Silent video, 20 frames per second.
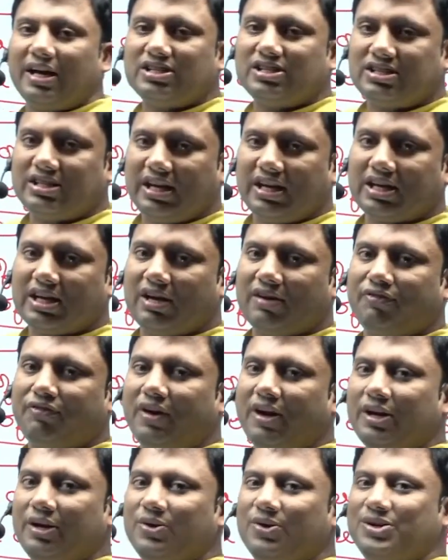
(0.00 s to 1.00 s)
has taken
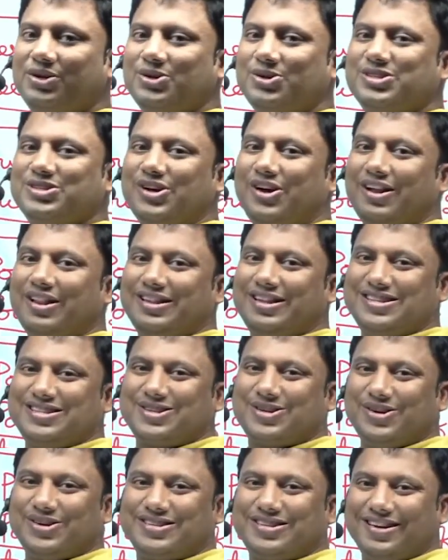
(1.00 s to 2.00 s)
for you to solve this
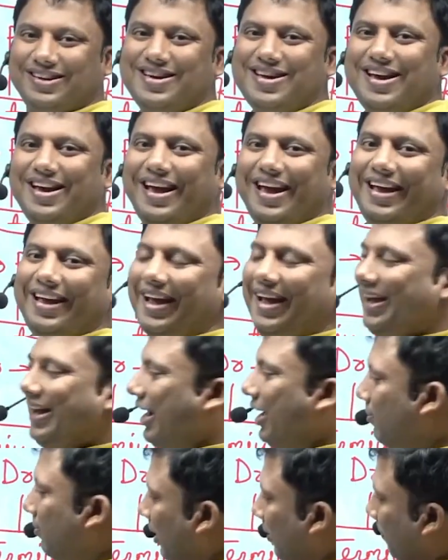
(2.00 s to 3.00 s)
question? Again,
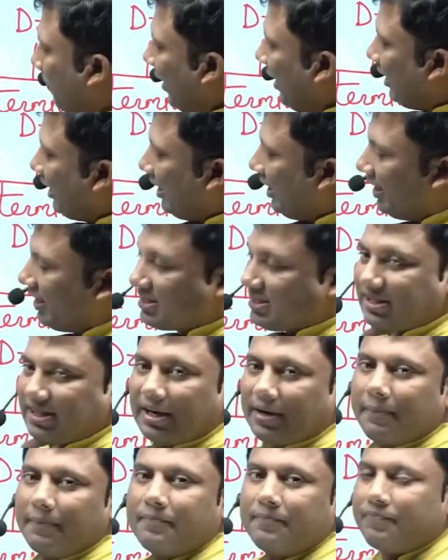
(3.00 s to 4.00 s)
I am repeating it,
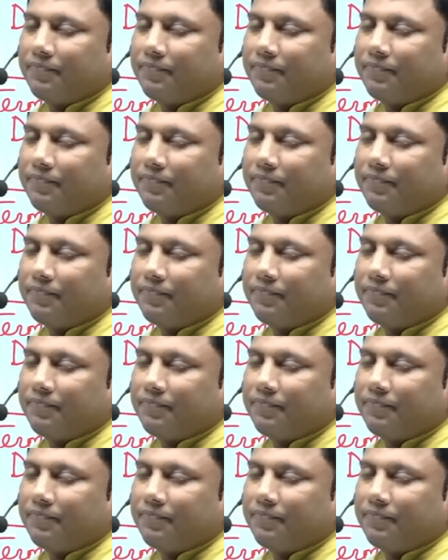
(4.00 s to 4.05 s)
sir.